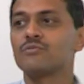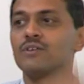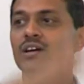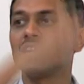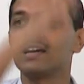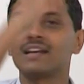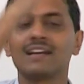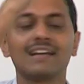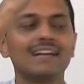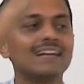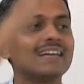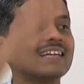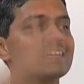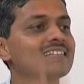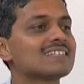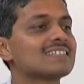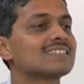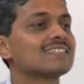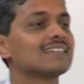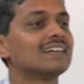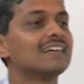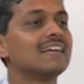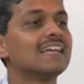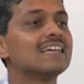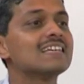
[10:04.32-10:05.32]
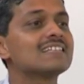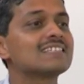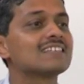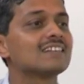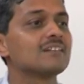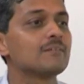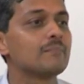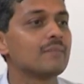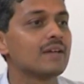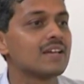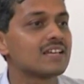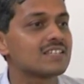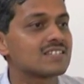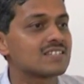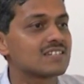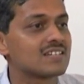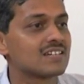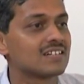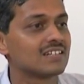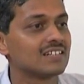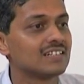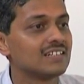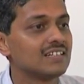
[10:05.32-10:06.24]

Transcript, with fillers: where it is diesel based